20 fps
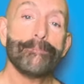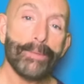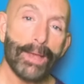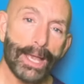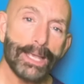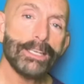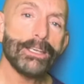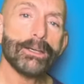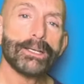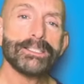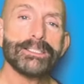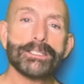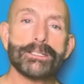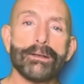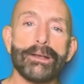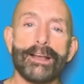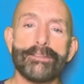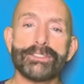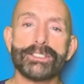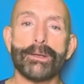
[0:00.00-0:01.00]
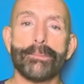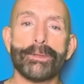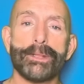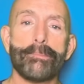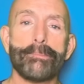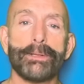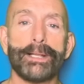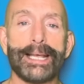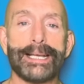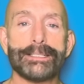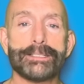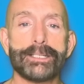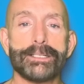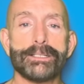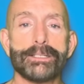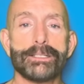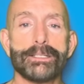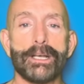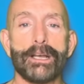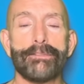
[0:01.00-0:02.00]
And you can still have some of the plants and
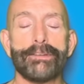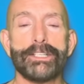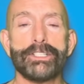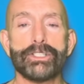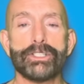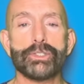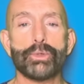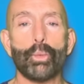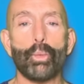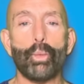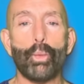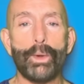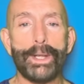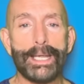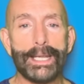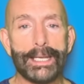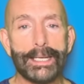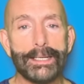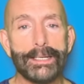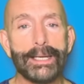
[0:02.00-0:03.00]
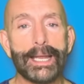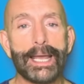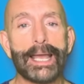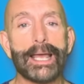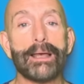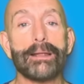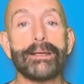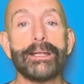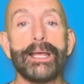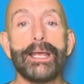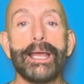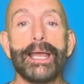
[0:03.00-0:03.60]
stuff, and just wean down